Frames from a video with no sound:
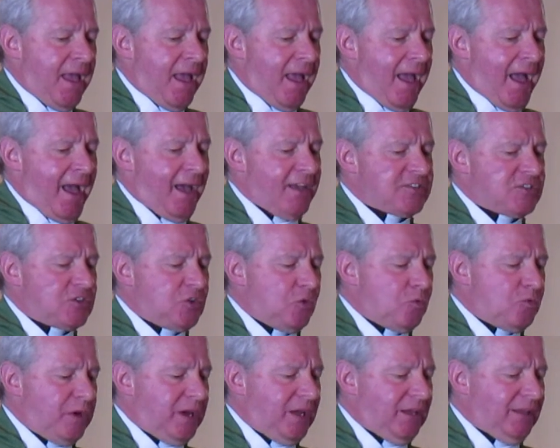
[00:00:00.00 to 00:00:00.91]
has
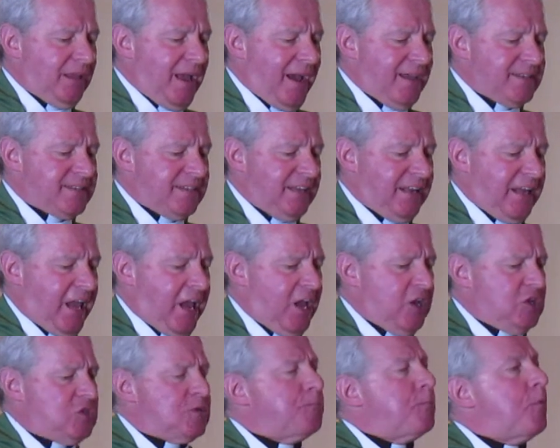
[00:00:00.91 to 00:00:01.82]
to realize that
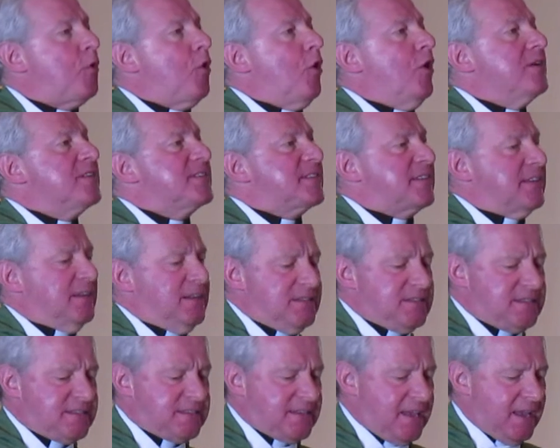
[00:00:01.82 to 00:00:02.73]
each
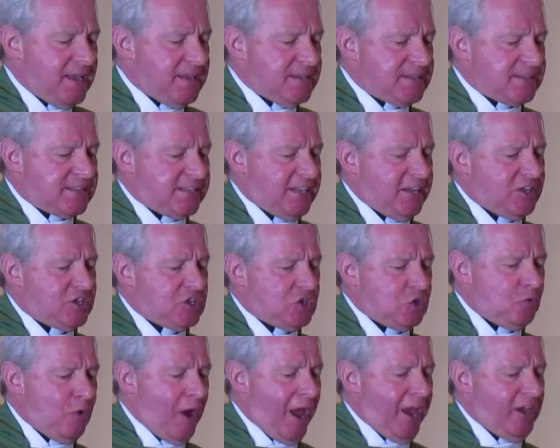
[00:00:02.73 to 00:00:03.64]
person's
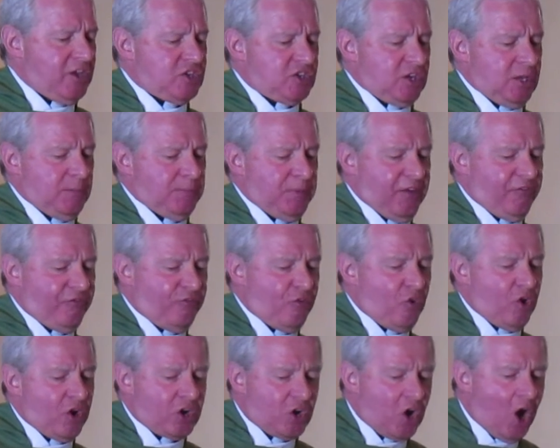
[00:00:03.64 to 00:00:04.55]
situation
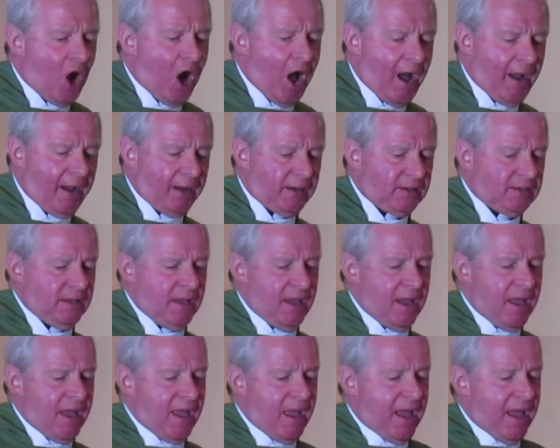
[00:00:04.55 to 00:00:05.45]
before God
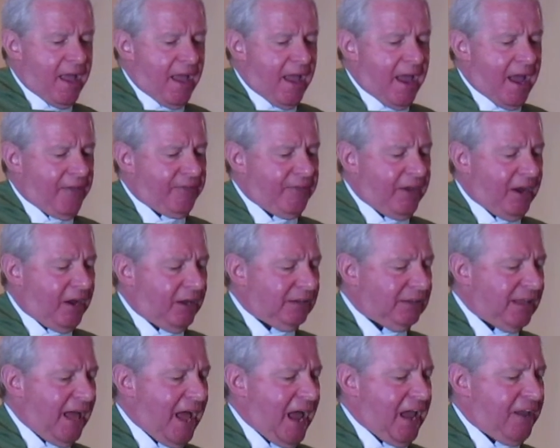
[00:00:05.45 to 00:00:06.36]
and
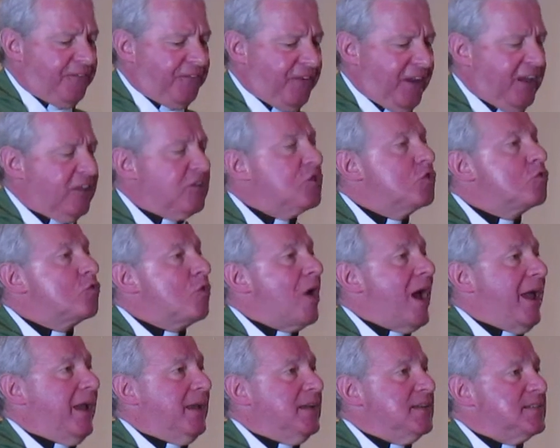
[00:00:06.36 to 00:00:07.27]
their life in
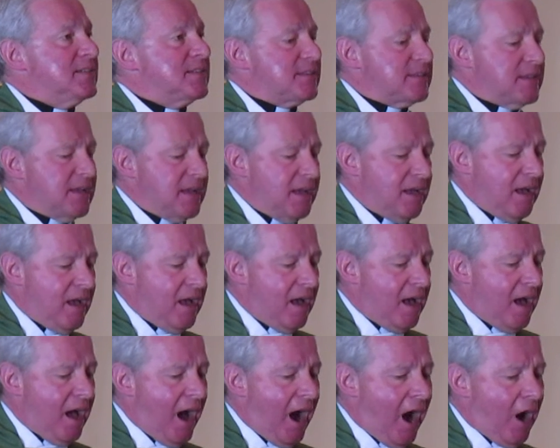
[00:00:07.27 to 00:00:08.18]
grace
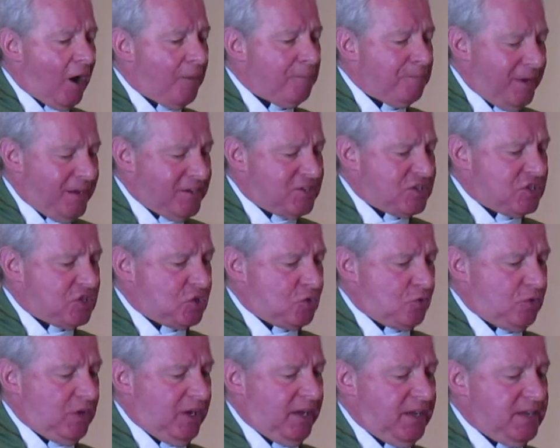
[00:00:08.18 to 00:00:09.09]
are
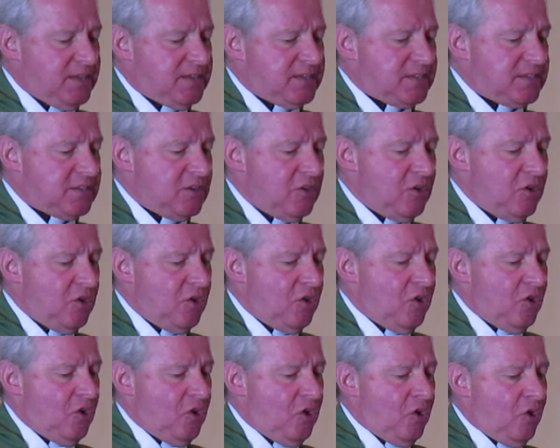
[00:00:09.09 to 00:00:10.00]
mysteries
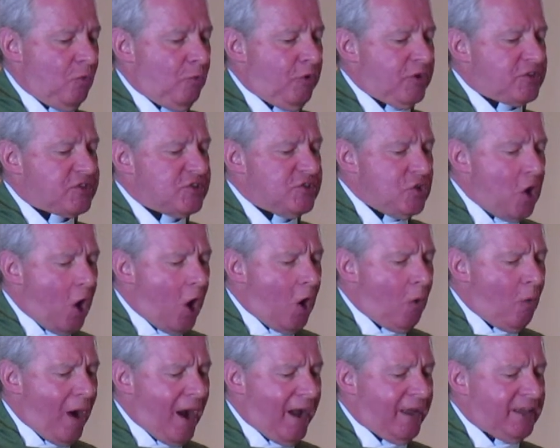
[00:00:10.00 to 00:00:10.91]
which
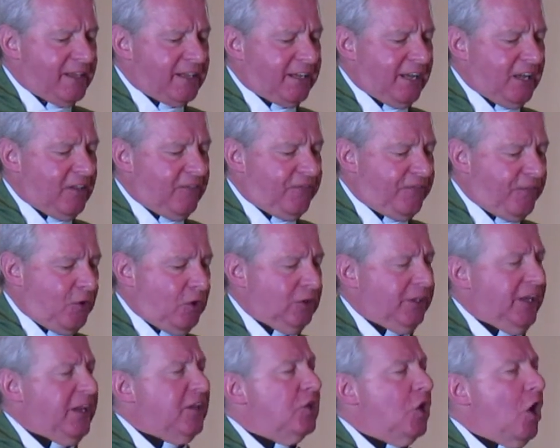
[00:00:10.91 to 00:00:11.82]
no one can
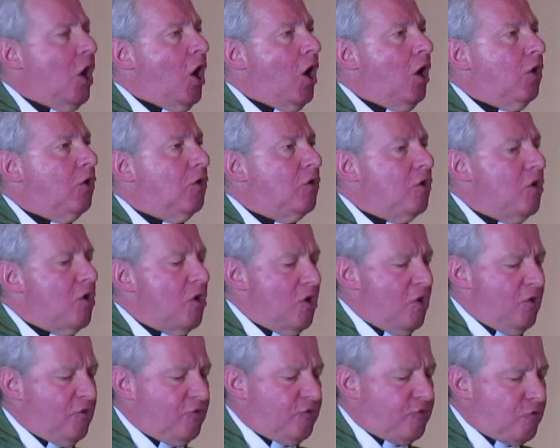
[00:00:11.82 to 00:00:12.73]
fully
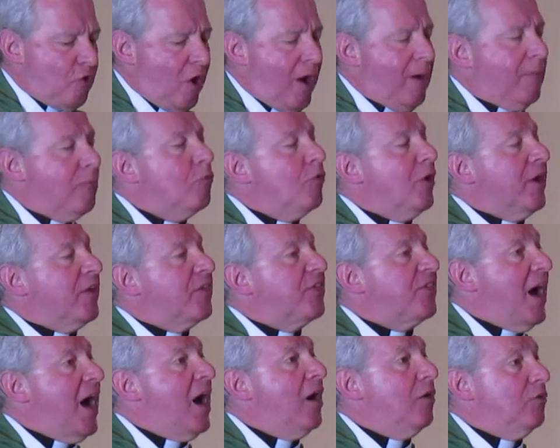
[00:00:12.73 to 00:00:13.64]
know from
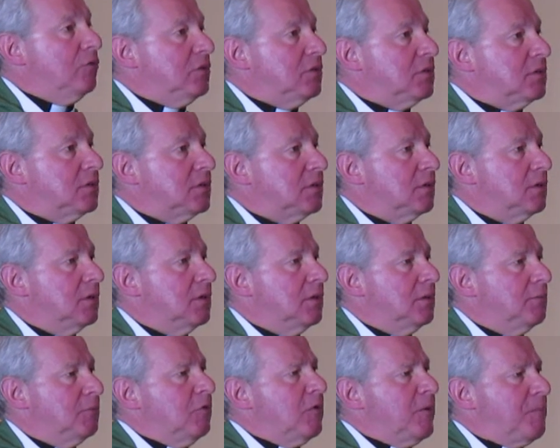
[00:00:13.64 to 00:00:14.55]
without.
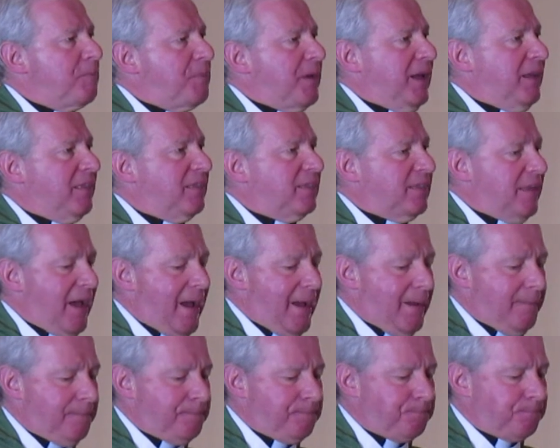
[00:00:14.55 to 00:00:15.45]
Repeat that.